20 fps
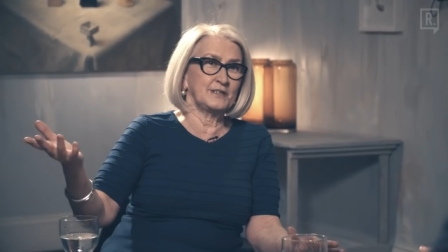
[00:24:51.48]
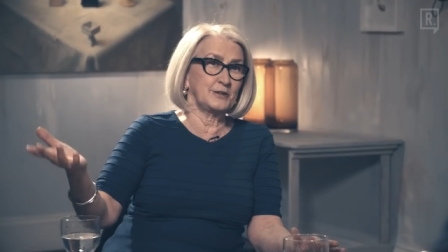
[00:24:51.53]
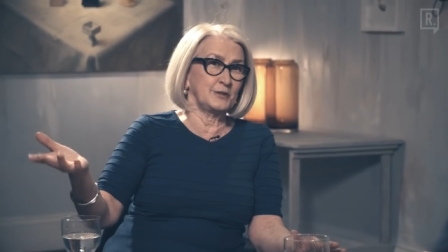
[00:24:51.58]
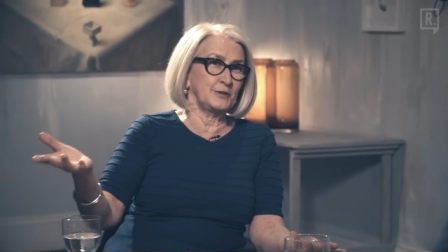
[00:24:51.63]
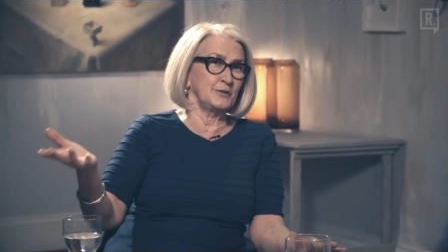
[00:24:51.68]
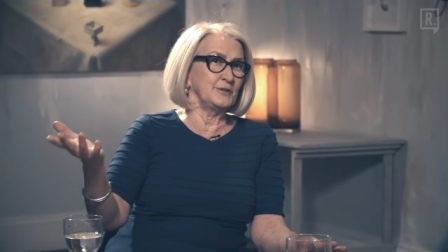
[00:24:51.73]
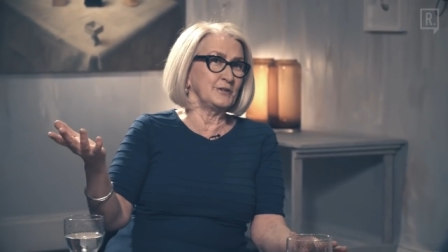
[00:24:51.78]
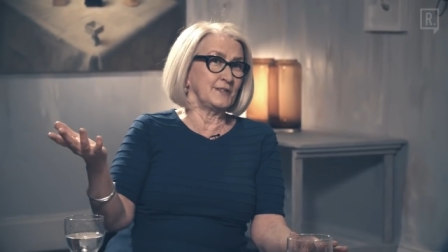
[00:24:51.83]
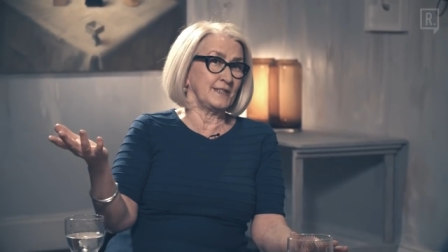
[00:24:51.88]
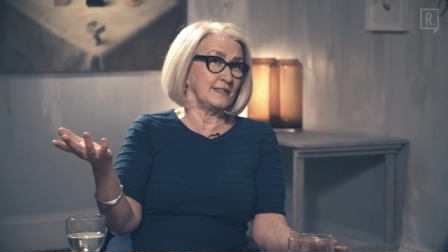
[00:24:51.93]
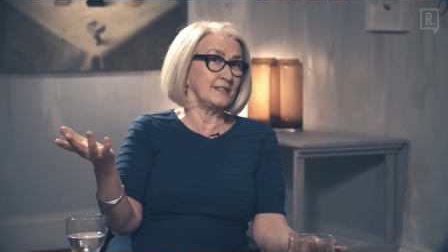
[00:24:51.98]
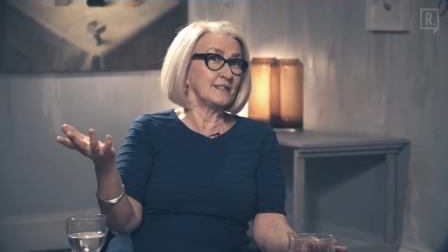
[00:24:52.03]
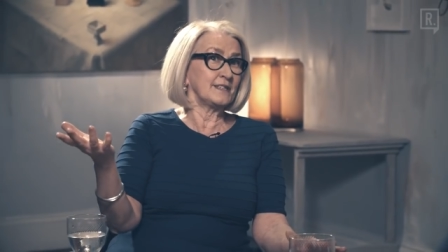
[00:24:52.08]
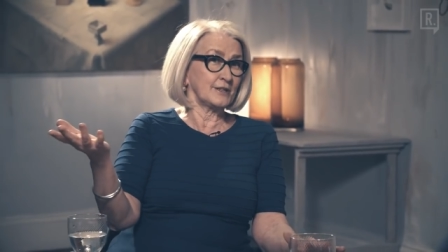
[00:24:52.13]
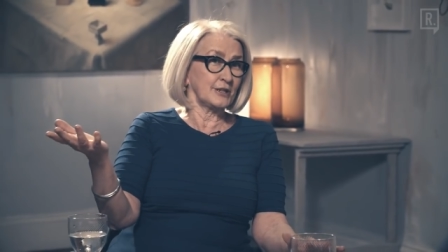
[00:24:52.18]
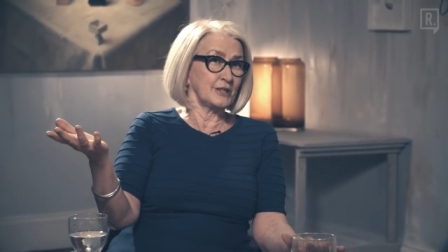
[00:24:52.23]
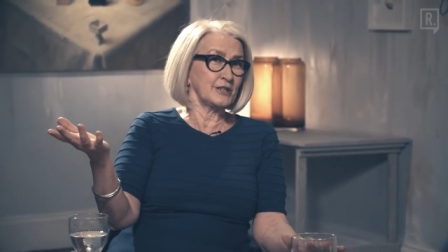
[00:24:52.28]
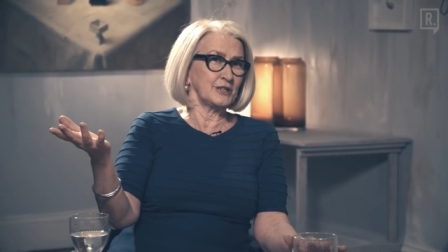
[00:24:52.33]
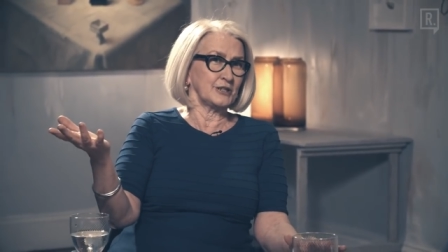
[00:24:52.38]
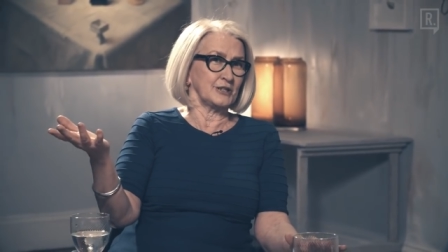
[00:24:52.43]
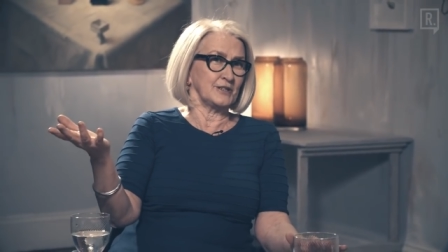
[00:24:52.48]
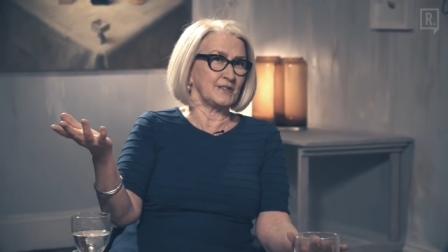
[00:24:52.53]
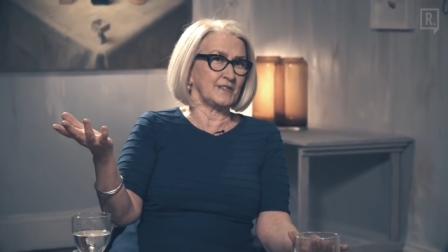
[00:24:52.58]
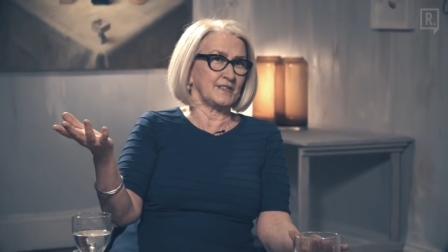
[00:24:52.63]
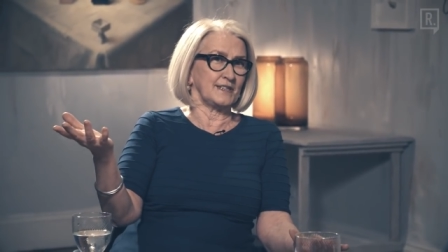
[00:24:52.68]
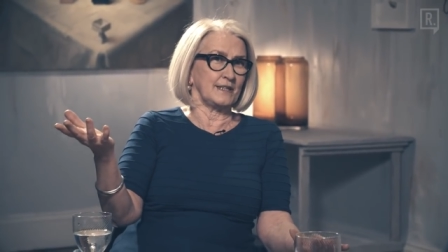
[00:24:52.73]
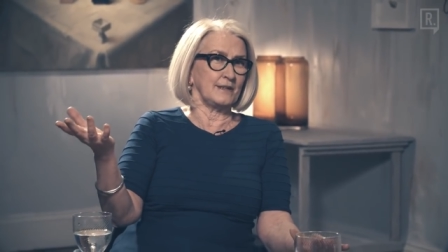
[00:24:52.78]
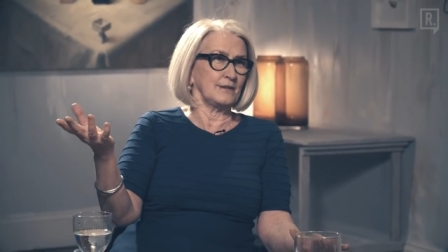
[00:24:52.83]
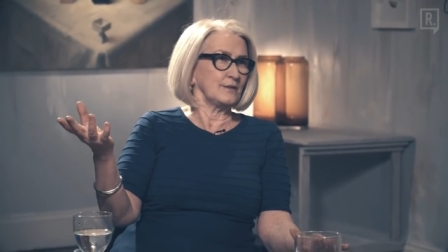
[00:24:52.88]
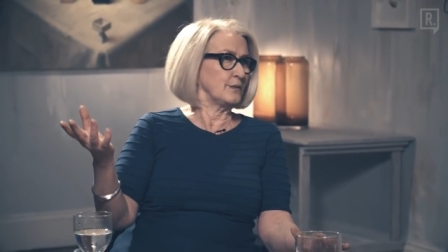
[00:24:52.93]
a student
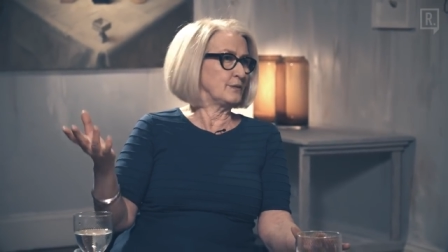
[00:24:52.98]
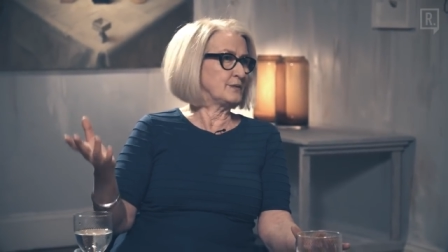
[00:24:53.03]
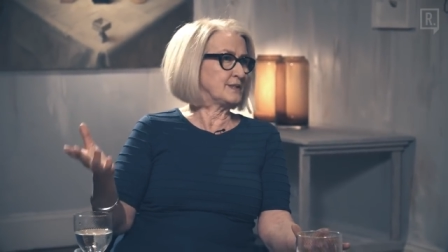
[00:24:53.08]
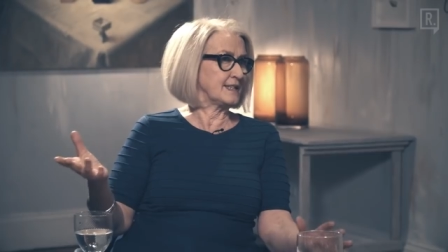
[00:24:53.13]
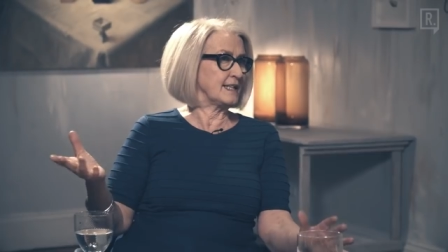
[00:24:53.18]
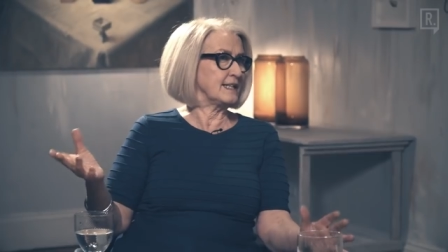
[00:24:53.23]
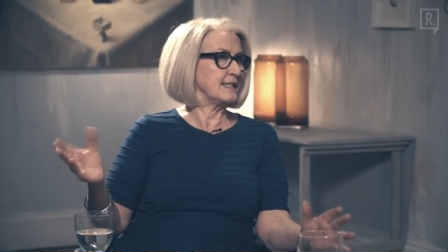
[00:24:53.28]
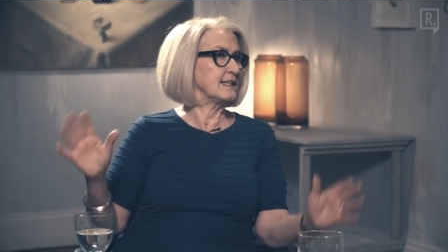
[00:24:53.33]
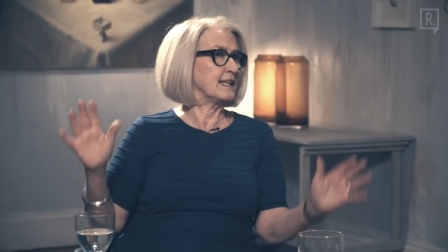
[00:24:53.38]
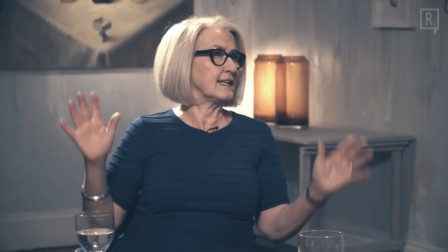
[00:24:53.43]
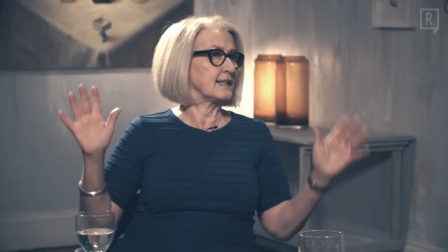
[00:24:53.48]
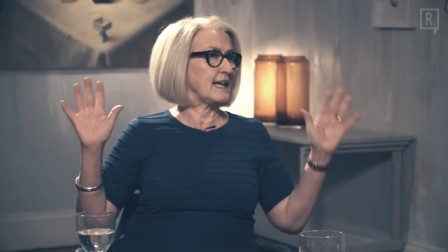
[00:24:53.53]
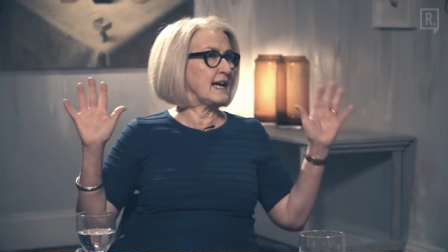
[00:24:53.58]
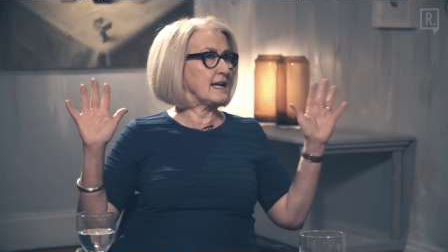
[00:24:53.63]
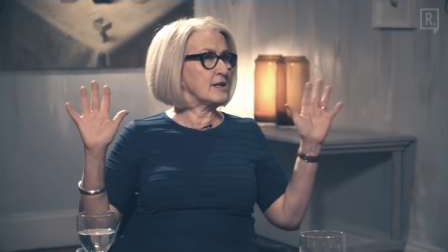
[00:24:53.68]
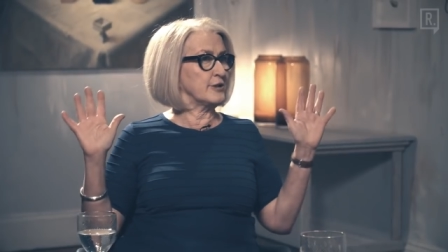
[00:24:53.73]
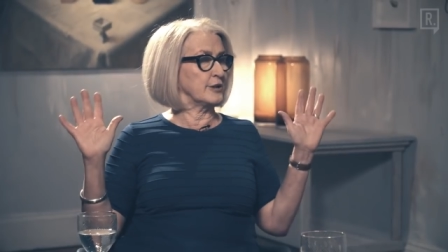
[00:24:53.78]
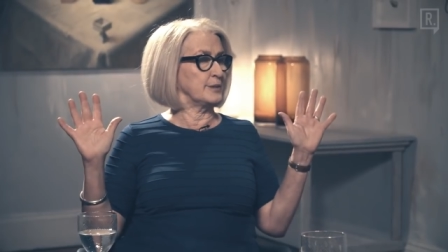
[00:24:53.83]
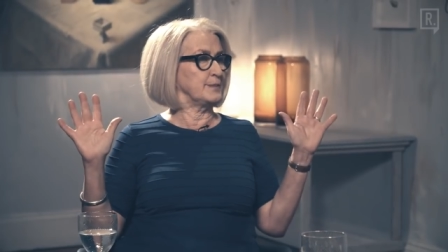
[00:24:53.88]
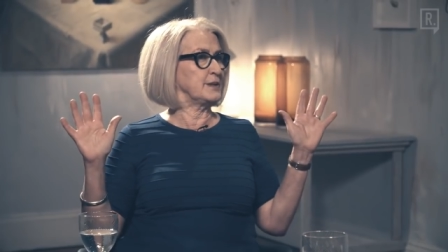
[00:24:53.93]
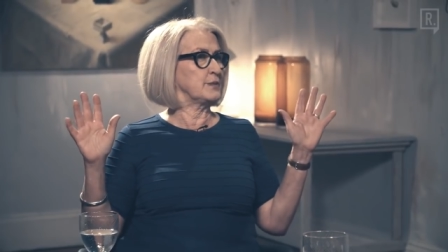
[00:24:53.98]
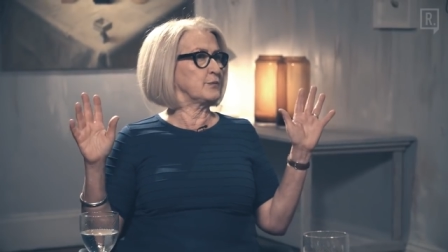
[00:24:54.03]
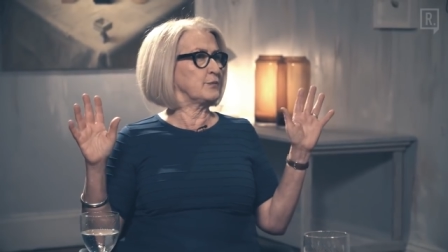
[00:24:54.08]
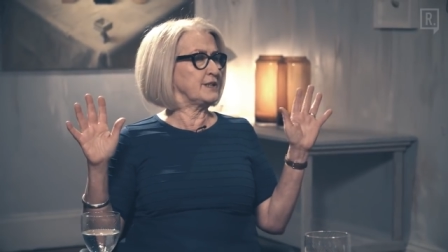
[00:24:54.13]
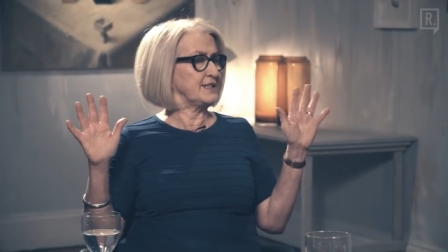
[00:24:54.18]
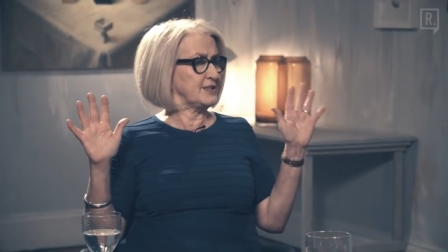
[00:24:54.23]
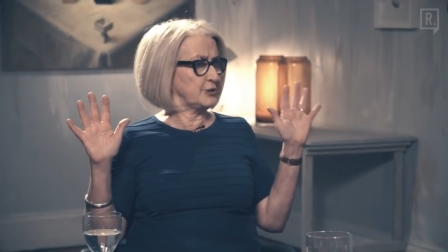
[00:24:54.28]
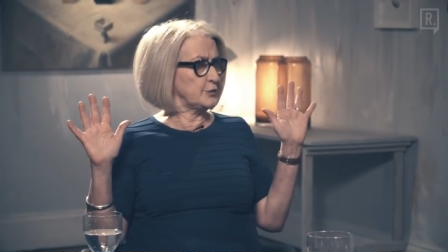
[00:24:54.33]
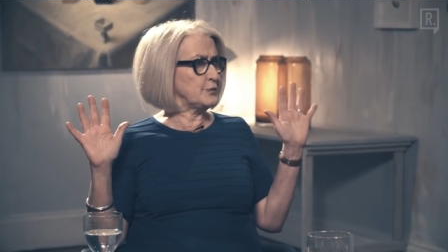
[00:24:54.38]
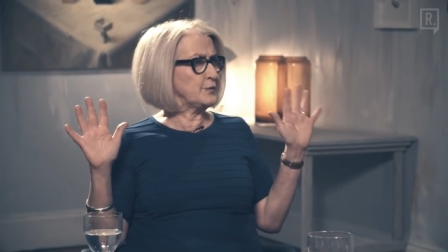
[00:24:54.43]
insurgency saying, hang on a minute,
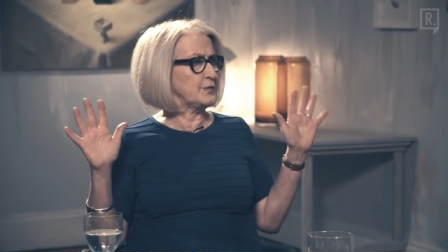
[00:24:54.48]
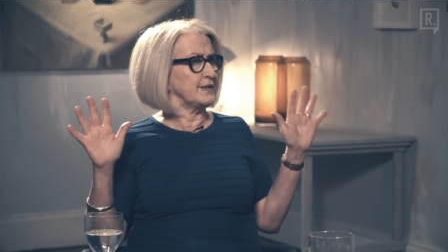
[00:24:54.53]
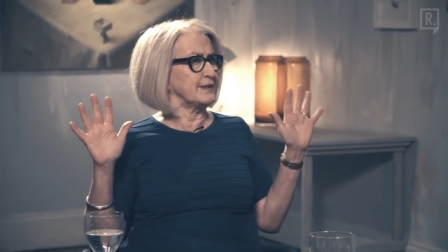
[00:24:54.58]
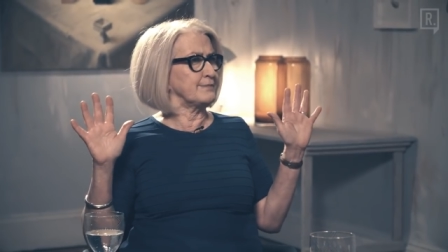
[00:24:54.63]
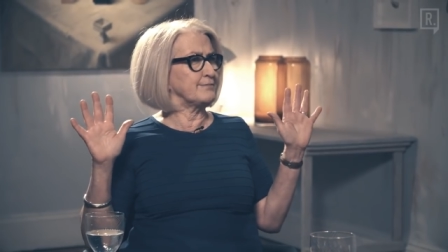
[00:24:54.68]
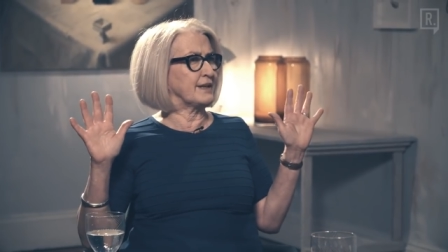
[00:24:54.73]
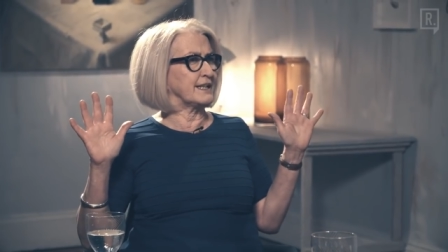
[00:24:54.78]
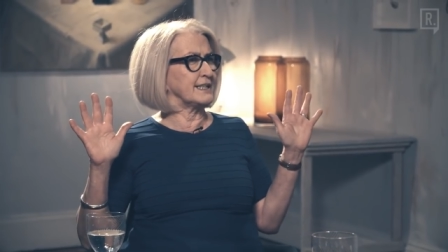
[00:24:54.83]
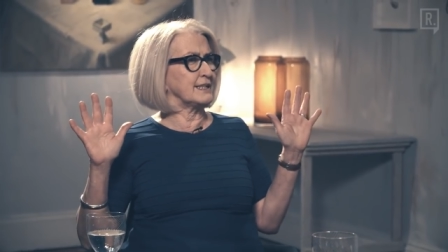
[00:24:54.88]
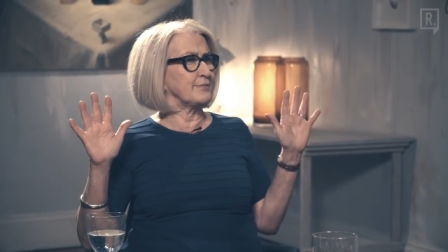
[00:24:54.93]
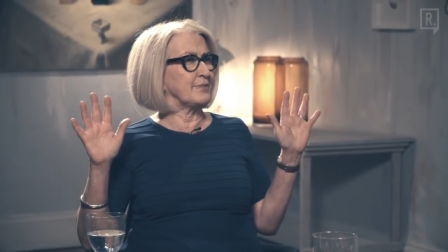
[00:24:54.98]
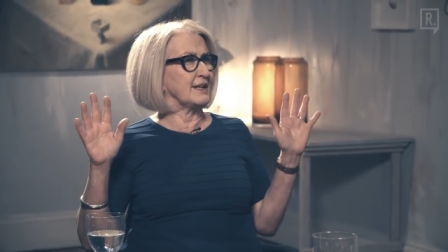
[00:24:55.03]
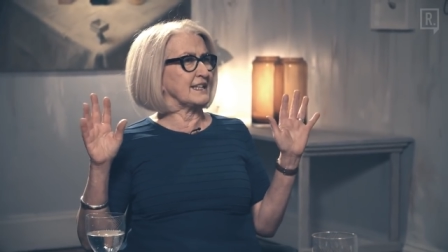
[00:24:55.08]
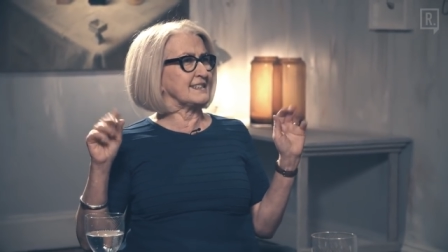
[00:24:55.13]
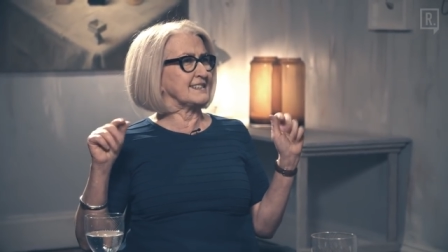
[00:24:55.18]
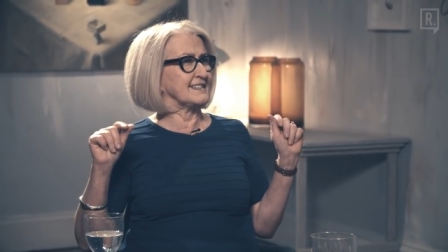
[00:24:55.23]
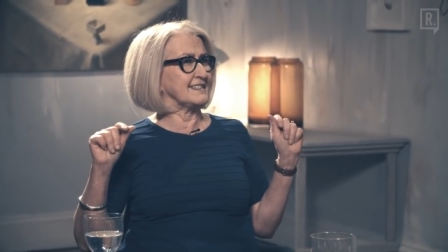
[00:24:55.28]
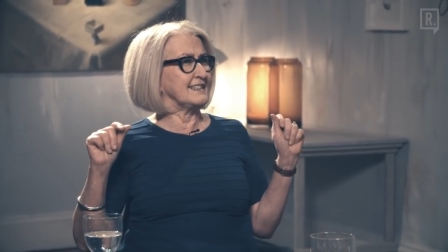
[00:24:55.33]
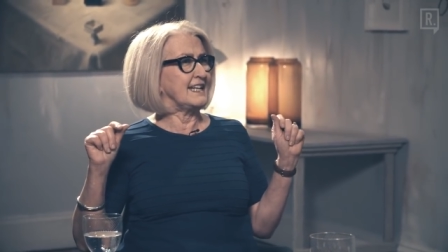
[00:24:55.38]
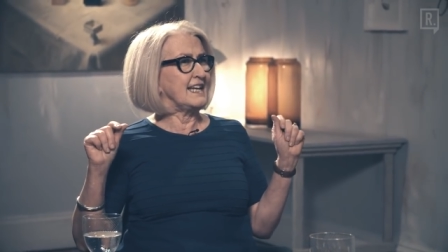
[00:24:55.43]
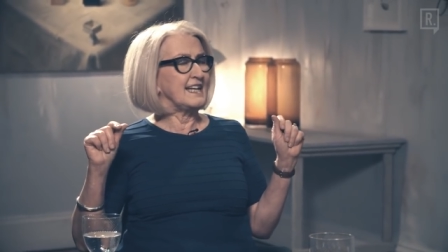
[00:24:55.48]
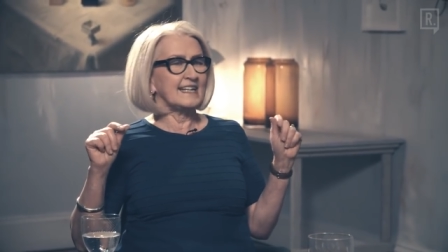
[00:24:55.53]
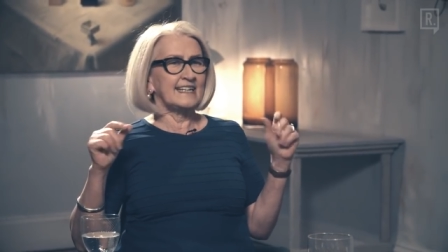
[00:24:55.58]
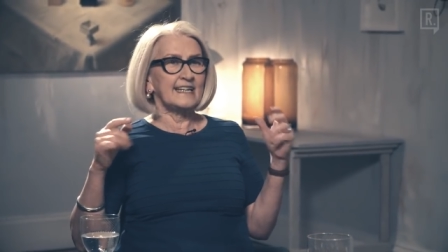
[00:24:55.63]
we do think money, banks and...